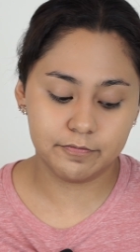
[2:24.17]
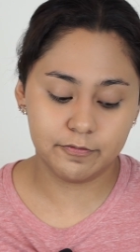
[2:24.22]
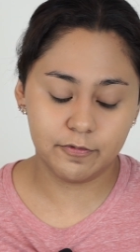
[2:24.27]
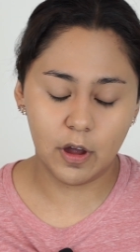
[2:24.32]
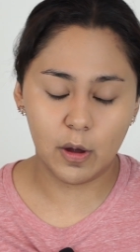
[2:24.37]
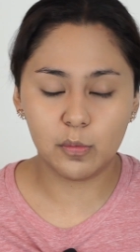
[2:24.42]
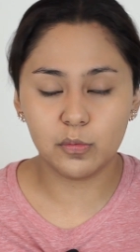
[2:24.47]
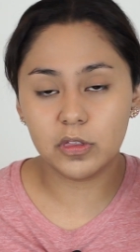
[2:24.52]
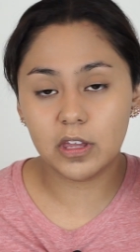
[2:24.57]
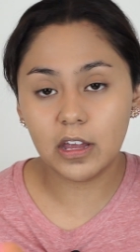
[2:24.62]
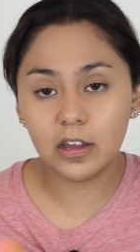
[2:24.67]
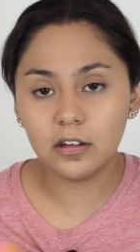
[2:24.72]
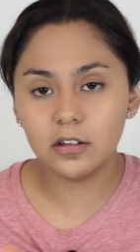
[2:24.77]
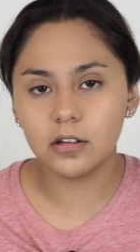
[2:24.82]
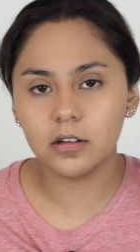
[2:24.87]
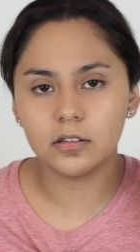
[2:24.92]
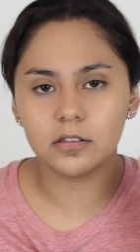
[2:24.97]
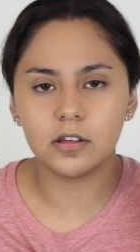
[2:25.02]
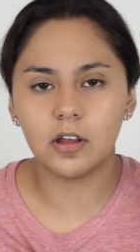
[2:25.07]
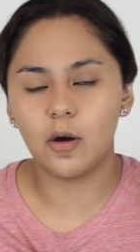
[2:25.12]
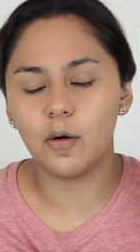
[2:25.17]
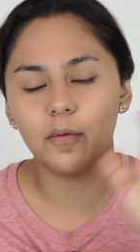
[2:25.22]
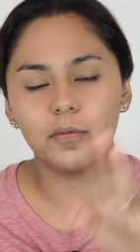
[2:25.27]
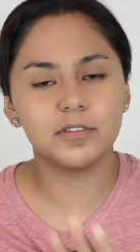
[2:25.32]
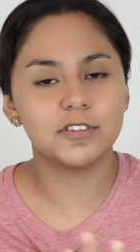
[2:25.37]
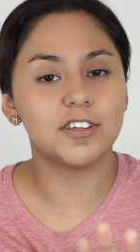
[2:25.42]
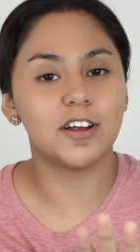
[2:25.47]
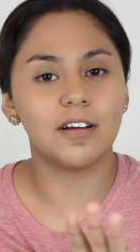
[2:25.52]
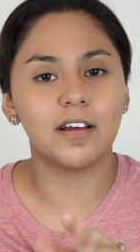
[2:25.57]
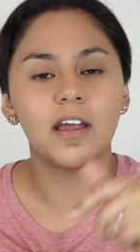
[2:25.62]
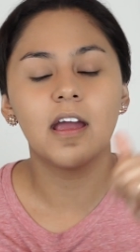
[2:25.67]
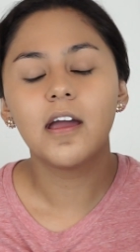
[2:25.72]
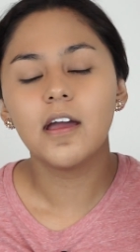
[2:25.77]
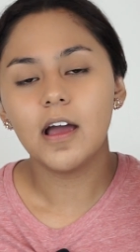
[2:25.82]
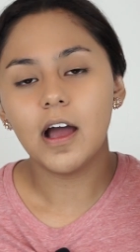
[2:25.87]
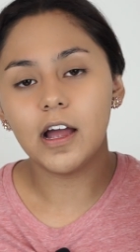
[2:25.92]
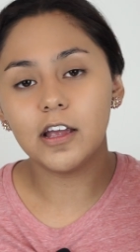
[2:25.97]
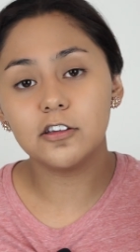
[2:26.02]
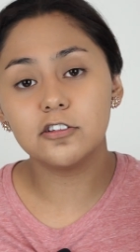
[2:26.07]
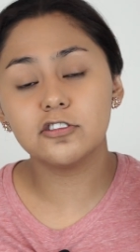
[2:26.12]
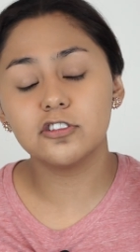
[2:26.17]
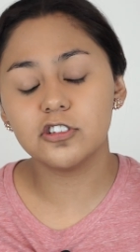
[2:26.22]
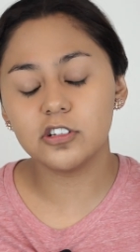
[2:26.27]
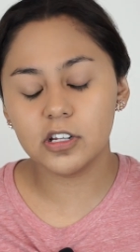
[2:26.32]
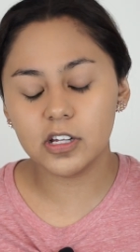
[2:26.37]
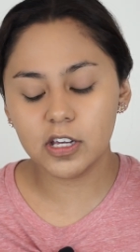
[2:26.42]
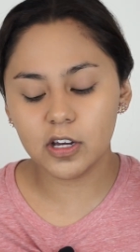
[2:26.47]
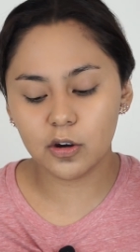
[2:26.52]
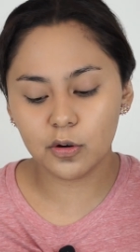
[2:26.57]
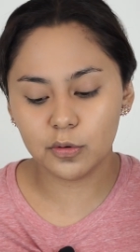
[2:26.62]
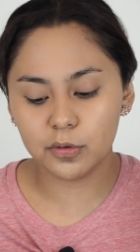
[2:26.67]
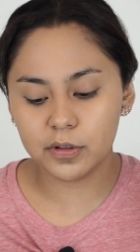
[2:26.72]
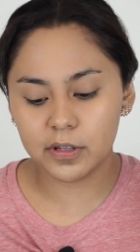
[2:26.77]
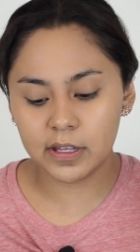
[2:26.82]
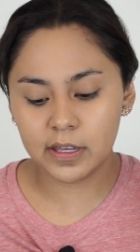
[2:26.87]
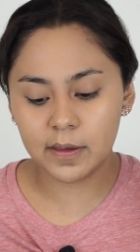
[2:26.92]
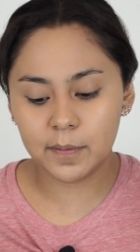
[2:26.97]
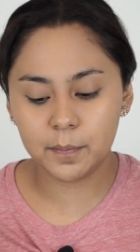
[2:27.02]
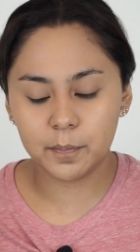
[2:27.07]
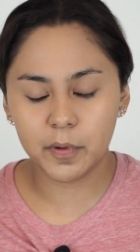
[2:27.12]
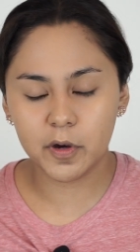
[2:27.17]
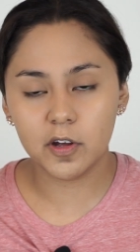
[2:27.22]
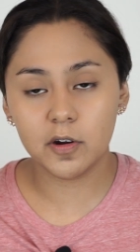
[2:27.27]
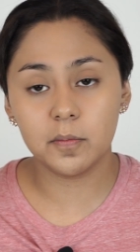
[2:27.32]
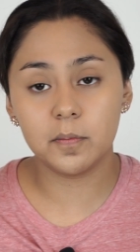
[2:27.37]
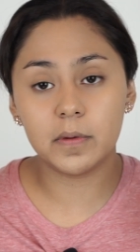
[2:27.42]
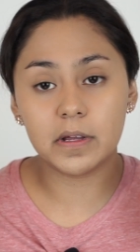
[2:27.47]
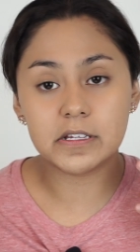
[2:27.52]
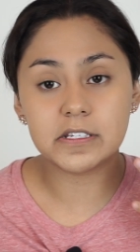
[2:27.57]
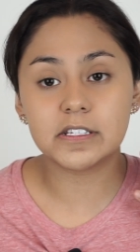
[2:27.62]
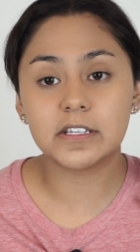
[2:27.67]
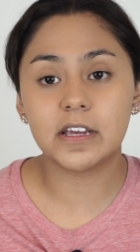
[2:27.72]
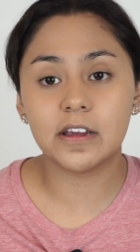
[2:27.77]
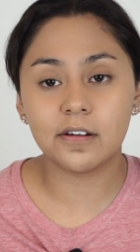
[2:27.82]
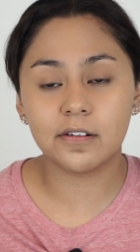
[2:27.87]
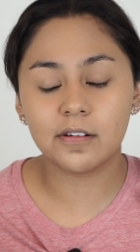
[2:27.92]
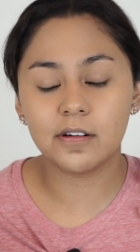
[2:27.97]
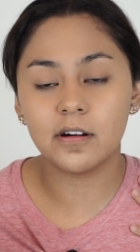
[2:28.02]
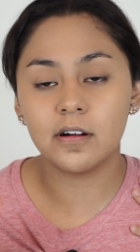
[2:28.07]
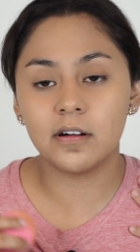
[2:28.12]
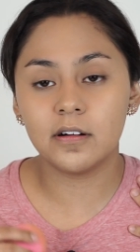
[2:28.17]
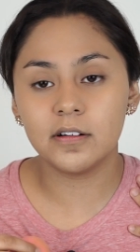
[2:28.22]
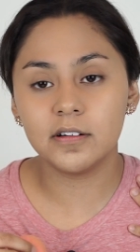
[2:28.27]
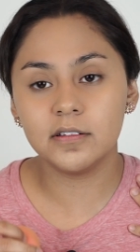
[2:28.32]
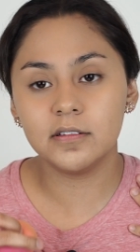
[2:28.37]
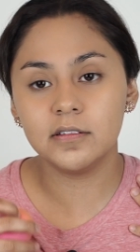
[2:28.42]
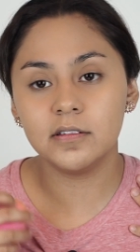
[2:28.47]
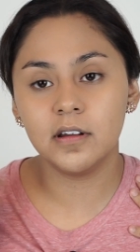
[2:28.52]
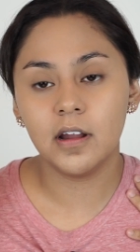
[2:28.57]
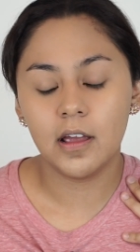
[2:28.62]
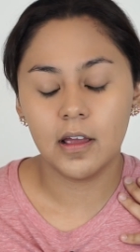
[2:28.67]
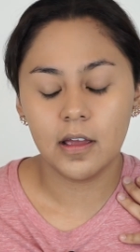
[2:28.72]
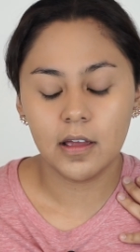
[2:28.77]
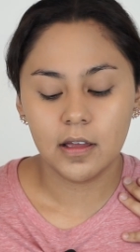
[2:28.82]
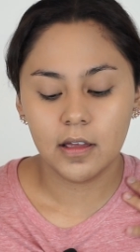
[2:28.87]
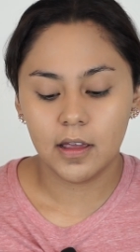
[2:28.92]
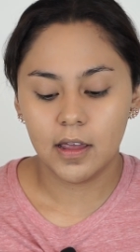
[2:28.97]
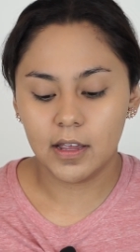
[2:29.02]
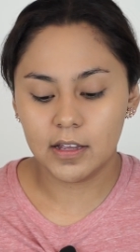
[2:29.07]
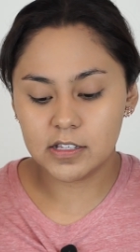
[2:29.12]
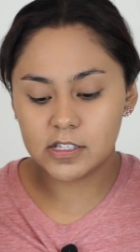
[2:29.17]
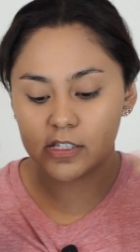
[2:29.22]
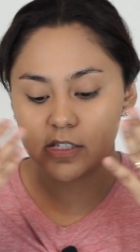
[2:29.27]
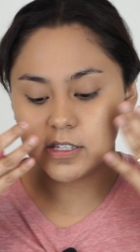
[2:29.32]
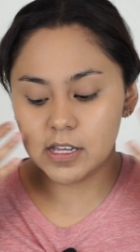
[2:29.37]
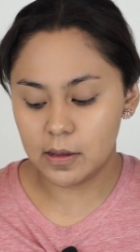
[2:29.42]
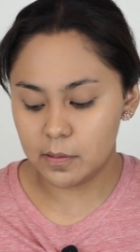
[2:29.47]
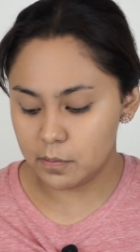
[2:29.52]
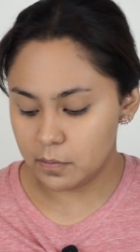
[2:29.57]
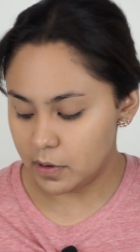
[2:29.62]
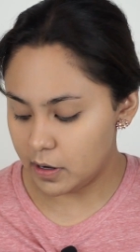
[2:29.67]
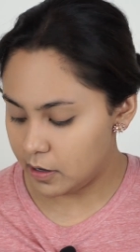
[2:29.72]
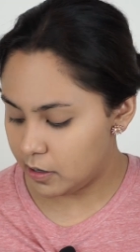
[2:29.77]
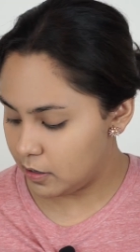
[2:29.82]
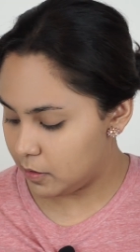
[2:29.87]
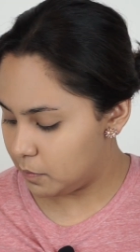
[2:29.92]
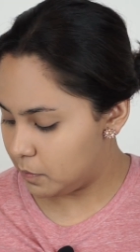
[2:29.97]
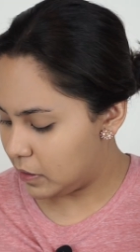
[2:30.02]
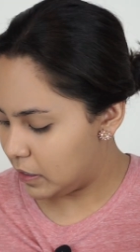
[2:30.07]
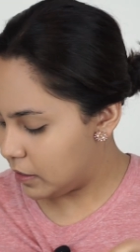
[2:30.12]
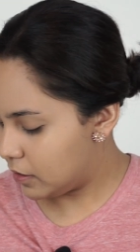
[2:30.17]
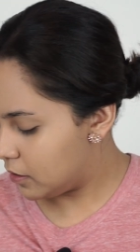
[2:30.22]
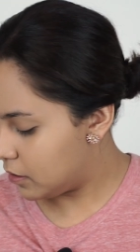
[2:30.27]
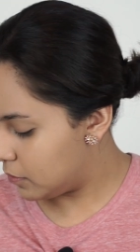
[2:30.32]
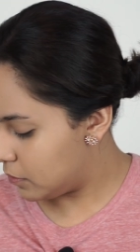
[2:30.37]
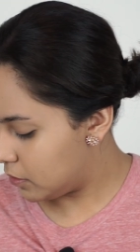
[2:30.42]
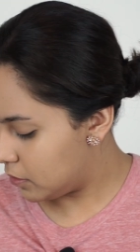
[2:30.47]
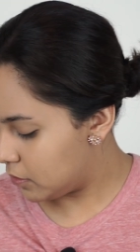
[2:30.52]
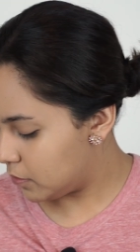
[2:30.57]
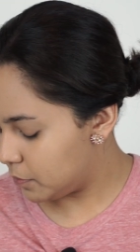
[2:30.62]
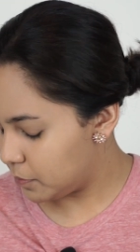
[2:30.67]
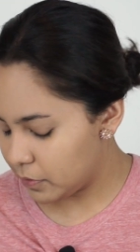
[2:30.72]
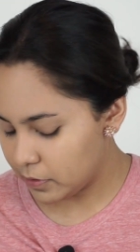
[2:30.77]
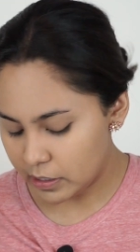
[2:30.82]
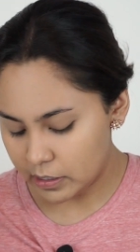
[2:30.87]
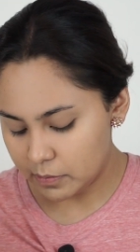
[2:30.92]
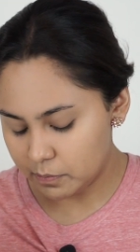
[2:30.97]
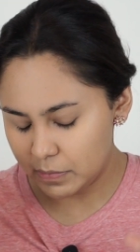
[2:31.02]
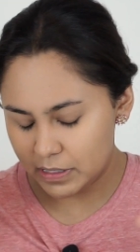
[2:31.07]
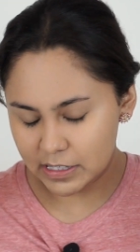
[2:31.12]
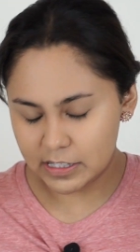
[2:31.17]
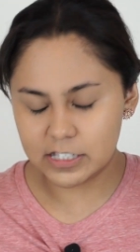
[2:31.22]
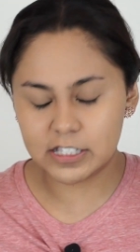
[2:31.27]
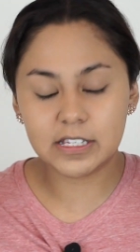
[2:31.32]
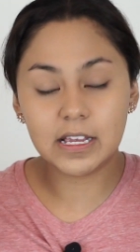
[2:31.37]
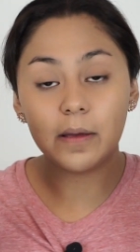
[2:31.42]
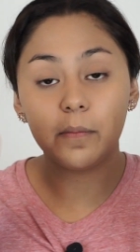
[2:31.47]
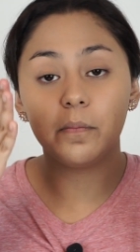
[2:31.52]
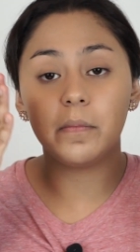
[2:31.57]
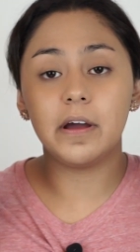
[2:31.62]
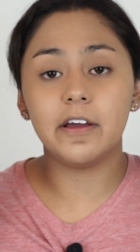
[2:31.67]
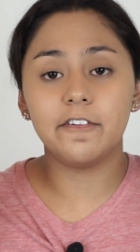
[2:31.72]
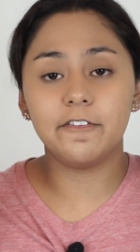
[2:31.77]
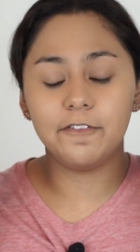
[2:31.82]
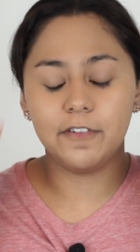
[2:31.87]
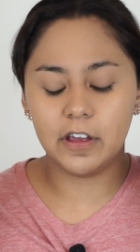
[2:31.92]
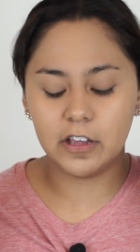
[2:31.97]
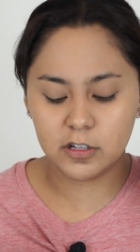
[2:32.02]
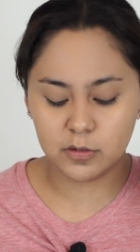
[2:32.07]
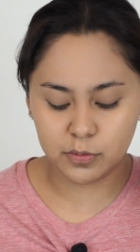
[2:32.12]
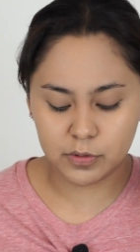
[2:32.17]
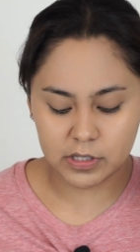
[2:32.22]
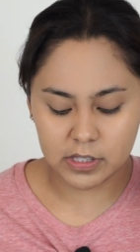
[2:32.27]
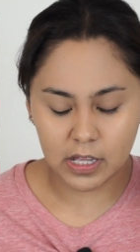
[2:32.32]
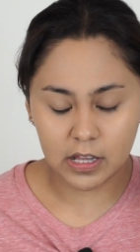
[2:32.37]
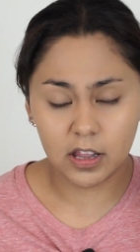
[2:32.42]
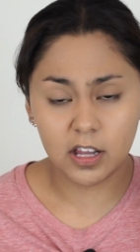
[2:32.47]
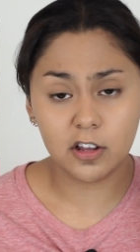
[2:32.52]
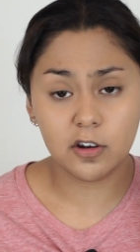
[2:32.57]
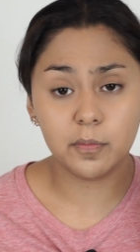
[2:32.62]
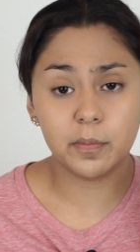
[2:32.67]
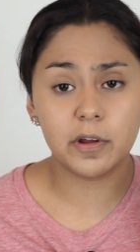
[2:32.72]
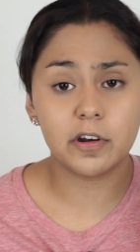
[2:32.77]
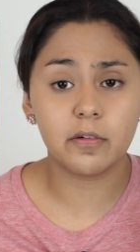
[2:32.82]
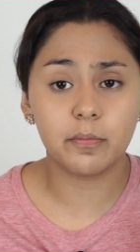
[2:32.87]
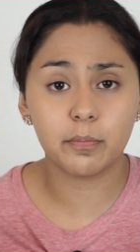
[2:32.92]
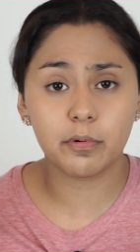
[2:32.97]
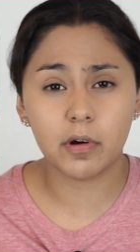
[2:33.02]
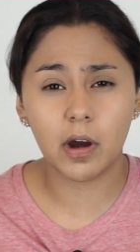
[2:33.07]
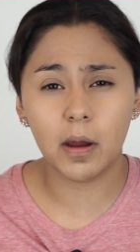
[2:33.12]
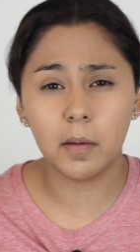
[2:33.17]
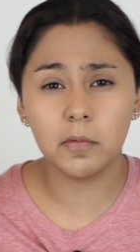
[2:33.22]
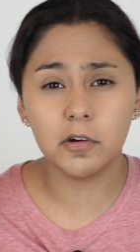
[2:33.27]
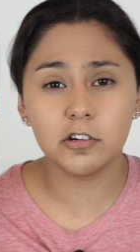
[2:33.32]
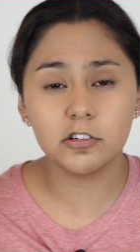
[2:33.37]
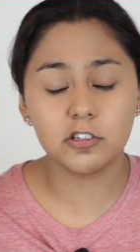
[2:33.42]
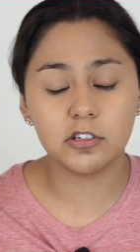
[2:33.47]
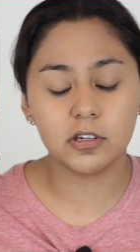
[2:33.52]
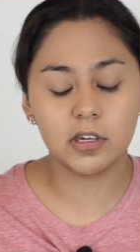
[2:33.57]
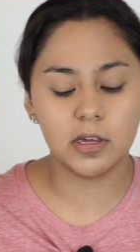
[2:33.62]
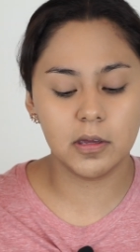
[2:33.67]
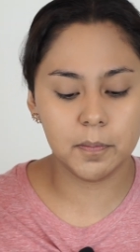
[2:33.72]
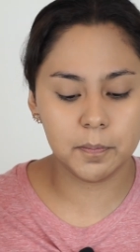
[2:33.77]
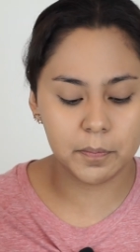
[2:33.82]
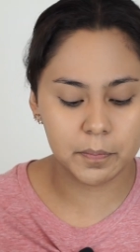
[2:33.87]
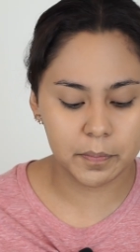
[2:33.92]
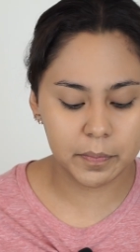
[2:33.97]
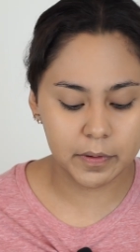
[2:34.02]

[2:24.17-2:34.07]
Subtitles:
I usually only put mascara on and set my set my face with a little bit of primer to keep